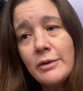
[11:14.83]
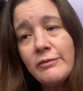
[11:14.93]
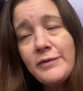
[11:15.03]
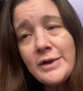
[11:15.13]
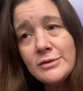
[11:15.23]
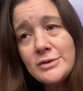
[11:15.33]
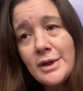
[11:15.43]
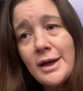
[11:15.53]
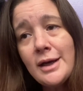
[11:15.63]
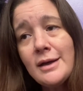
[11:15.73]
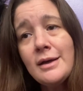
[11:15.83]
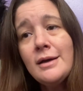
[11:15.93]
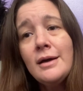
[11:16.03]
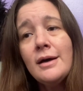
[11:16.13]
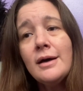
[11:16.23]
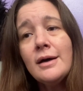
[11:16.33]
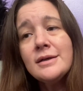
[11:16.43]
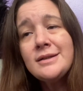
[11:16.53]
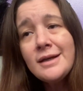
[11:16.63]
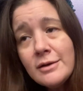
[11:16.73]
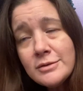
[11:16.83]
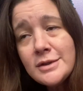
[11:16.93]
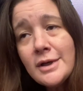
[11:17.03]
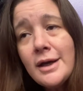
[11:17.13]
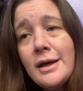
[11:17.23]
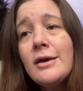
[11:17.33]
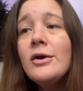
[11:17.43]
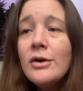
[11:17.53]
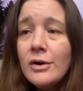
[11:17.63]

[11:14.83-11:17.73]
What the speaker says: feels like, sounds like,